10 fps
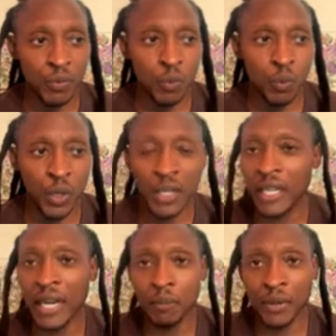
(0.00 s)
what can
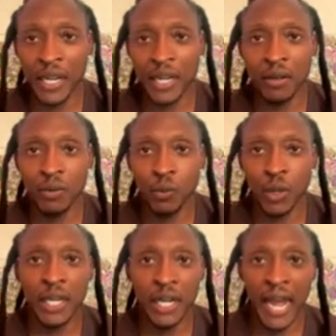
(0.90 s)
I bring?
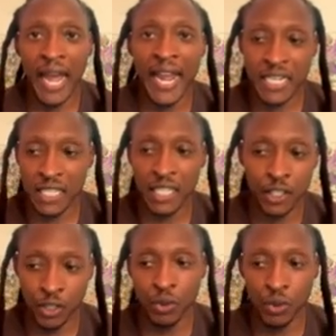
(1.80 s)
What could I actually
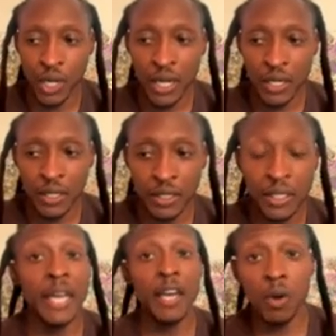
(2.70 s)
do
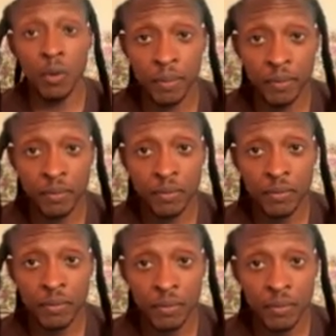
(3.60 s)
to help?
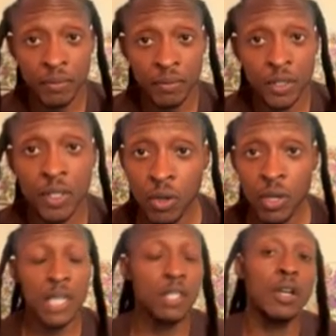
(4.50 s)
So
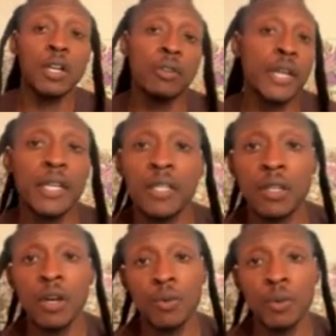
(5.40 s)
I started creating this
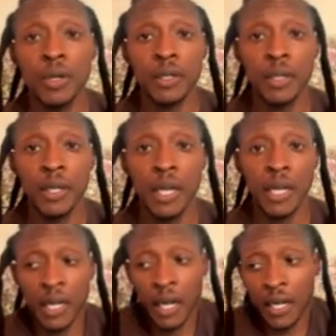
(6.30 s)
artwork.
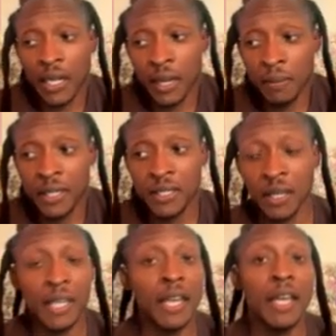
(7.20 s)
God gave me
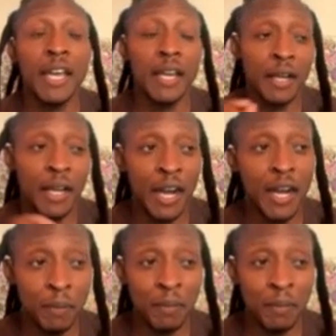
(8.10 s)
something. God